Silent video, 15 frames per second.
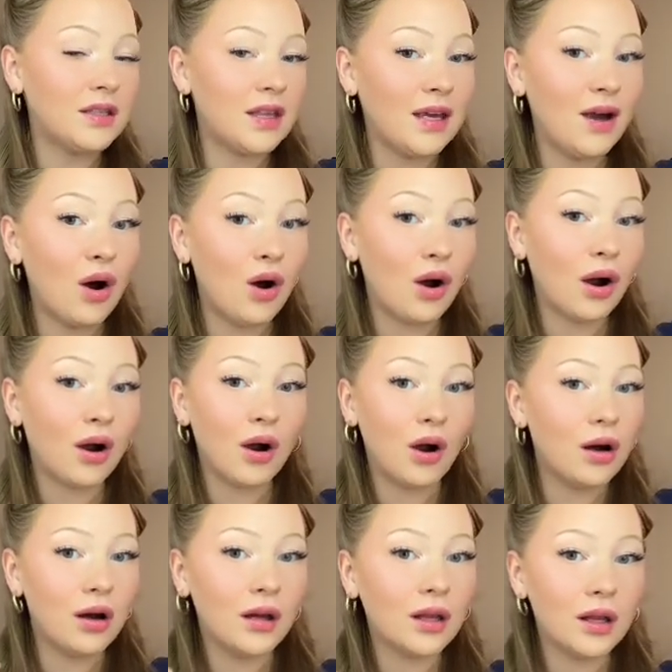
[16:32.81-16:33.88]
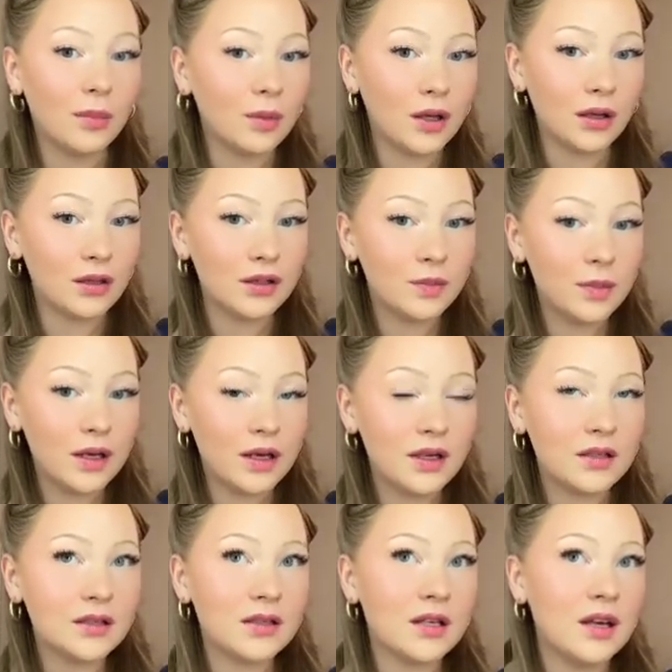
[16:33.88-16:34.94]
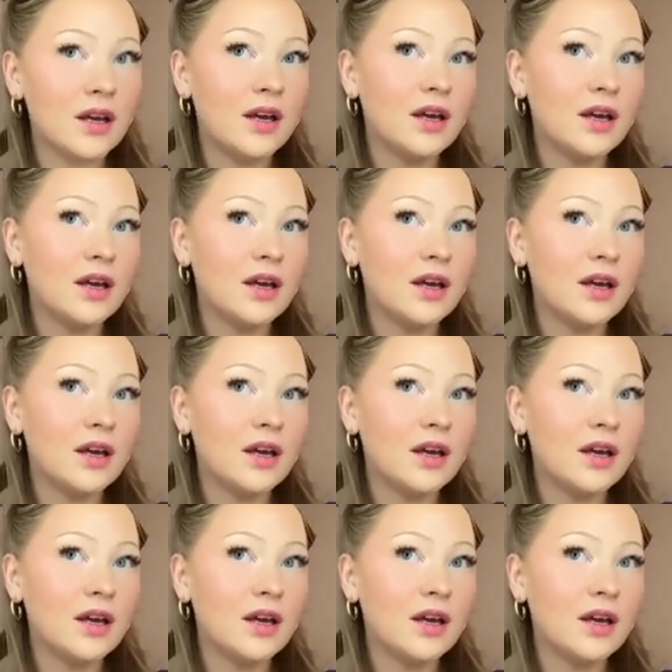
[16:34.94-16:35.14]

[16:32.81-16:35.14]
they are all appearance based,